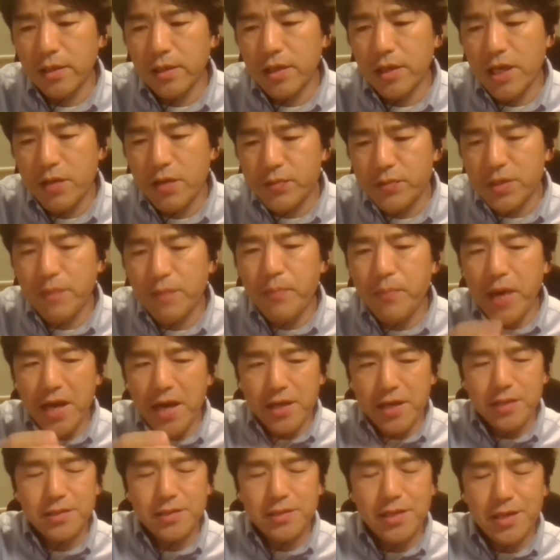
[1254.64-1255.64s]
if the
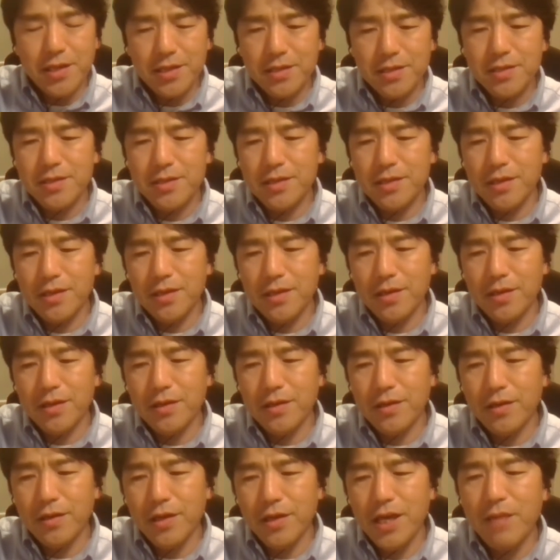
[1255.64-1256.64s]
patient,
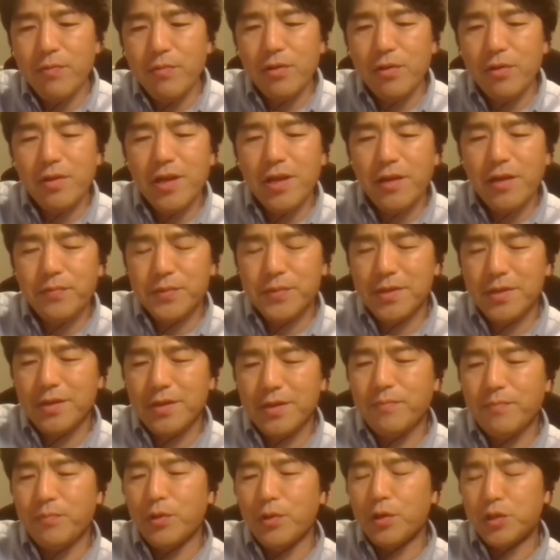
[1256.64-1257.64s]
even if
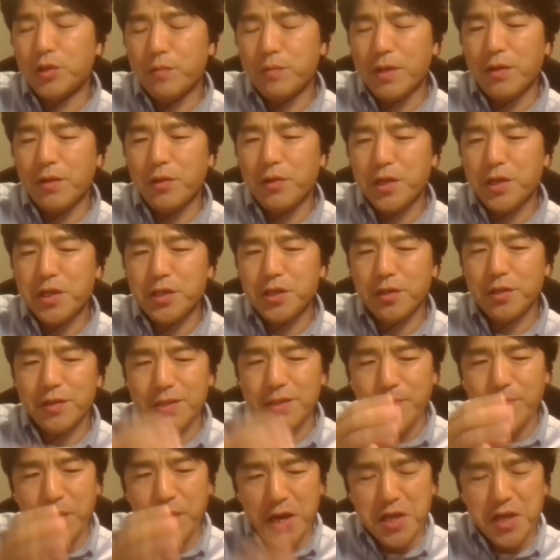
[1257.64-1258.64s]
the proximal lesion,
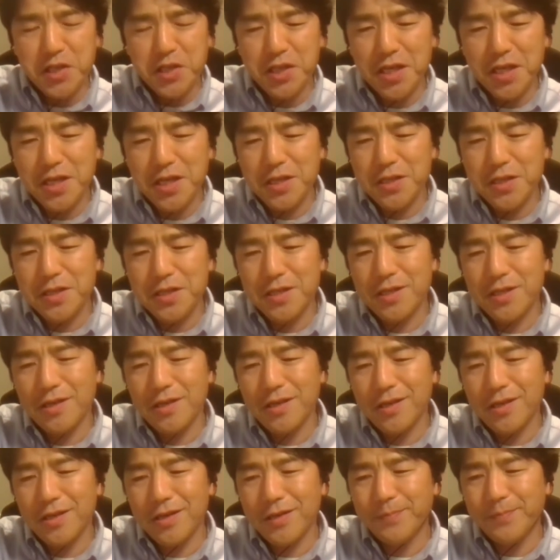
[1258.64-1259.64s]
the patient's
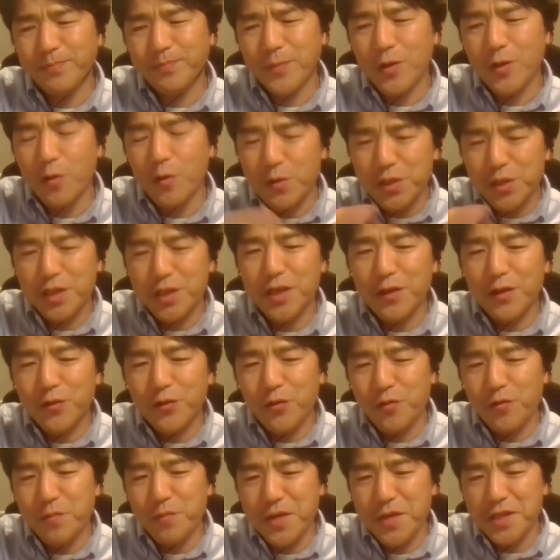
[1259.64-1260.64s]

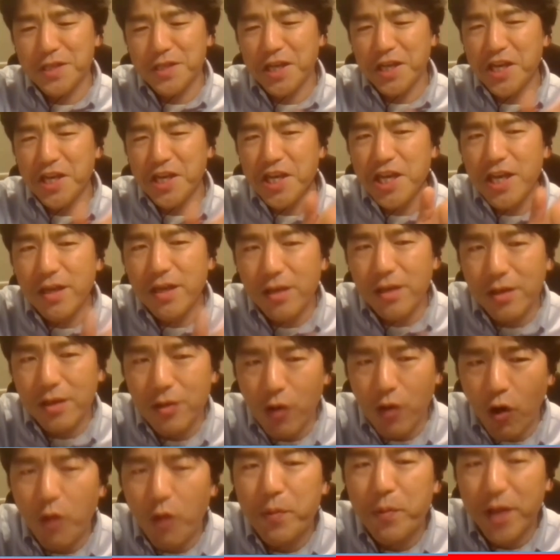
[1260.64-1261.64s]
considered to be the
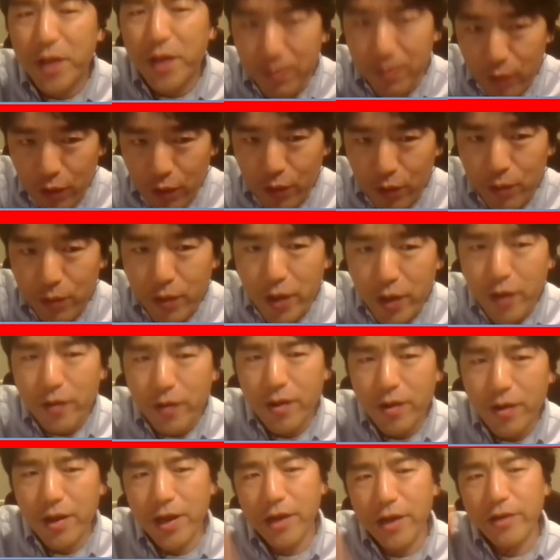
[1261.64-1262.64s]
inoperable,
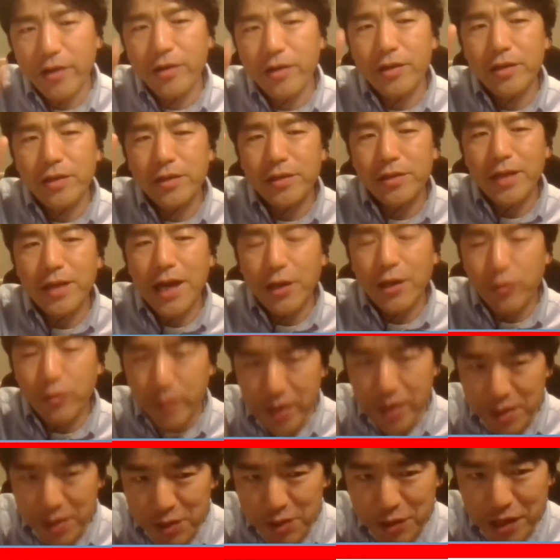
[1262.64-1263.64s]
like
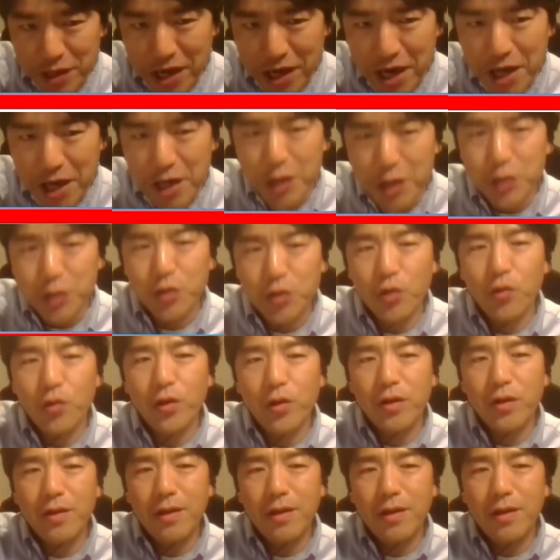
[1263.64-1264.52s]
advanced stage or